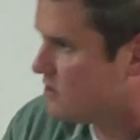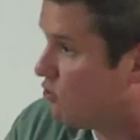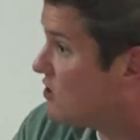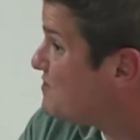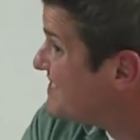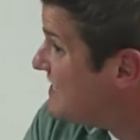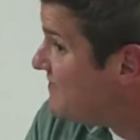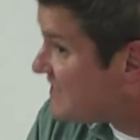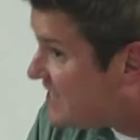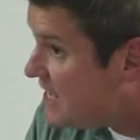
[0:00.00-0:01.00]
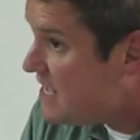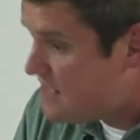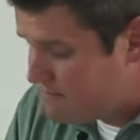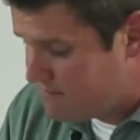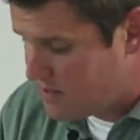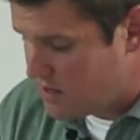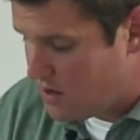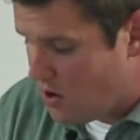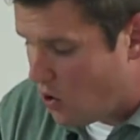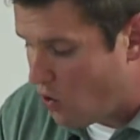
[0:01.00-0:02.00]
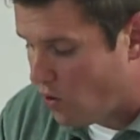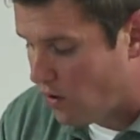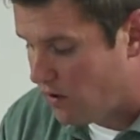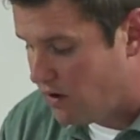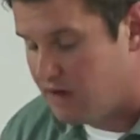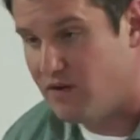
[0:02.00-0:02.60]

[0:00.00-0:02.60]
or a specific team or a